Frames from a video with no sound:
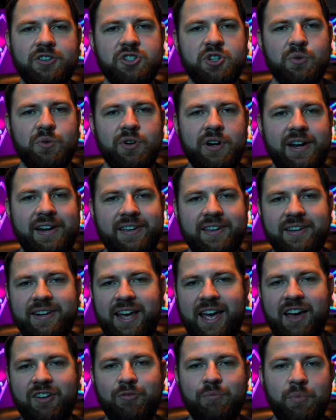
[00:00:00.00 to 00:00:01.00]
to where I could
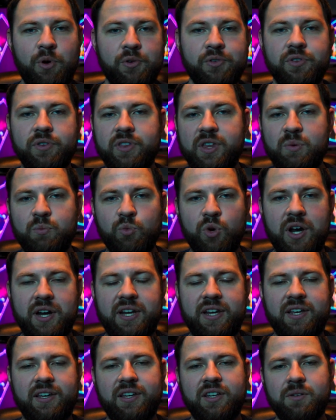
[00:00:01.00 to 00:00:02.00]
have both of them
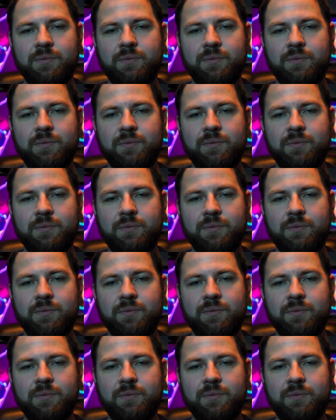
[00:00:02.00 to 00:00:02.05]
running